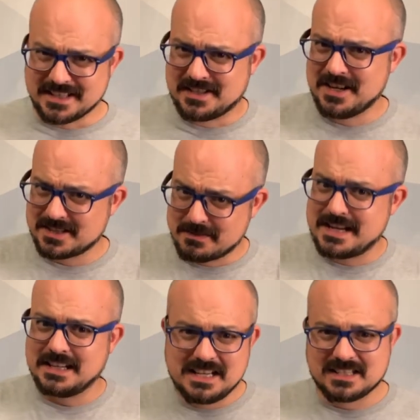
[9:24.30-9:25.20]
It does make
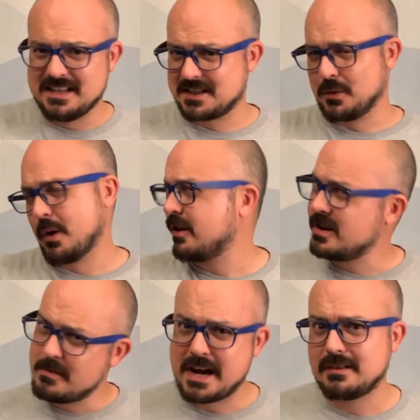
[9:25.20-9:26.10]
it easy not to worry
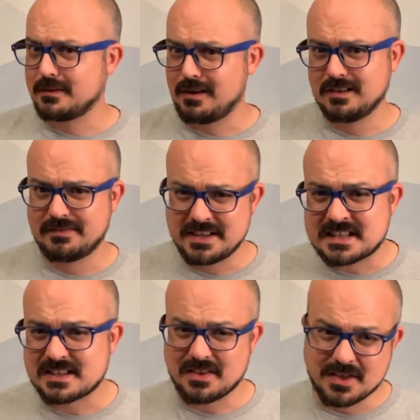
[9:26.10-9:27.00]
about all of
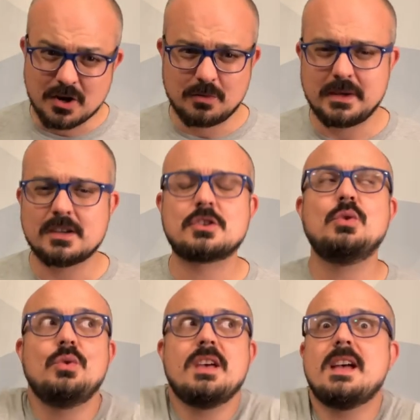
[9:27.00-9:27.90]
this, though, because
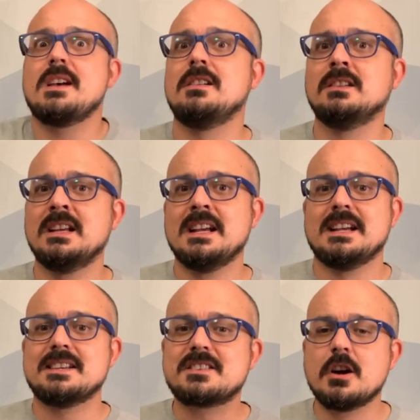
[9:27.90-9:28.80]
who the hell
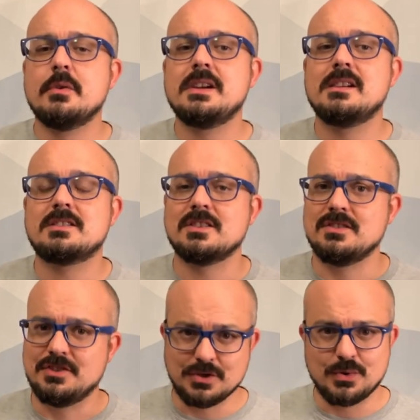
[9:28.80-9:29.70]
is going to
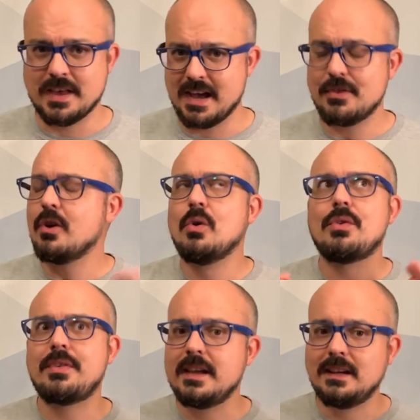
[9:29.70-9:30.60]
do that? The whole
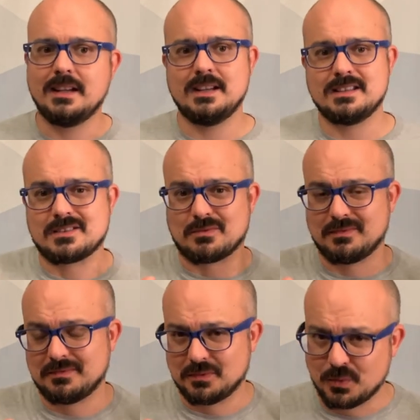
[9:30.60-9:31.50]
thing is
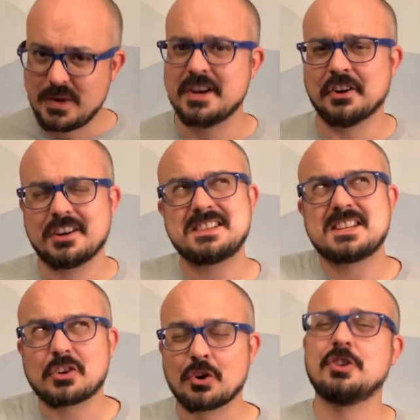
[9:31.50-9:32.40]
weird. I said
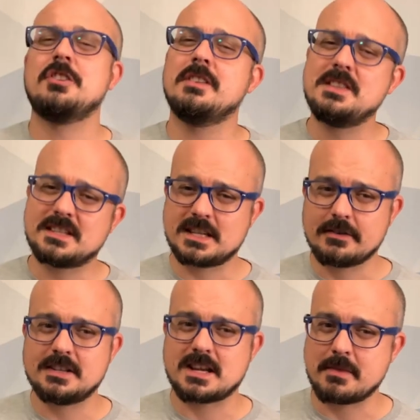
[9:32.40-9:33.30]
earlier in this
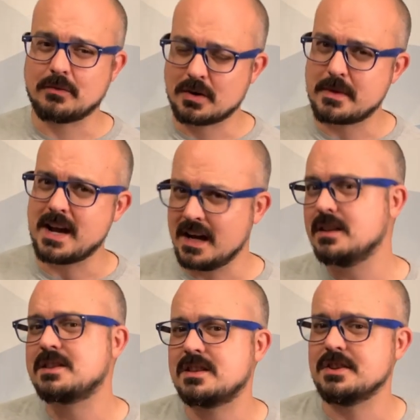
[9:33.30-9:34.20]
series I might run my
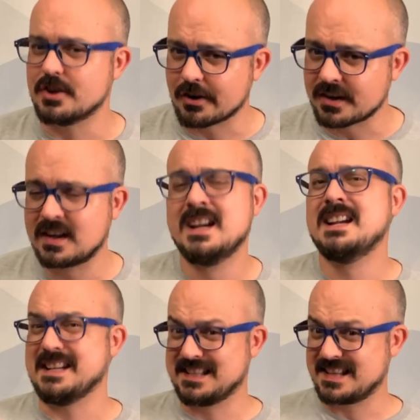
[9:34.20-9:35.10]
eyeless in the dark
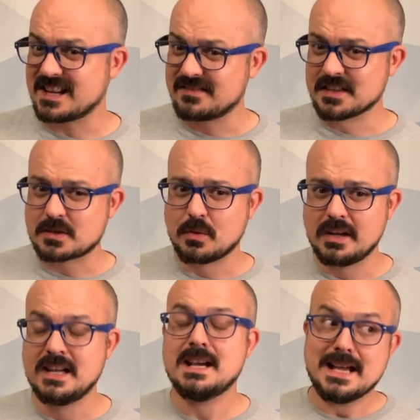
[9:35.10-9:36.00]
instead of this
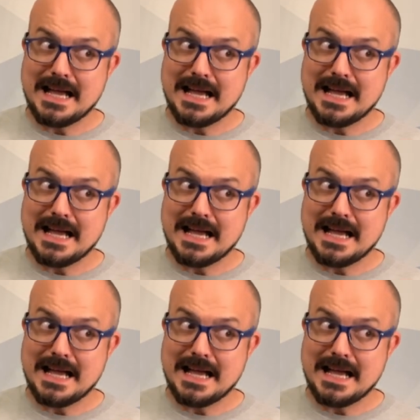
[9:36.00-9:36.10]
one,